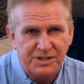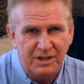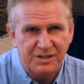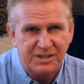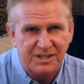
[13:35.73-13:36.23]

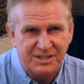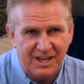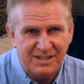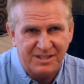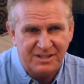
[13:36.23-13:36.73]
sale
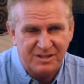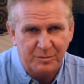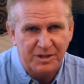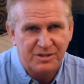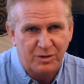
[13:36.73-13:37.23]
success
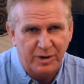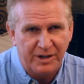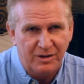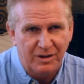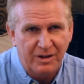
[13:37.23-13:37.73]
system is
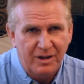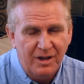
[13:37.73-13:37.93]
critical.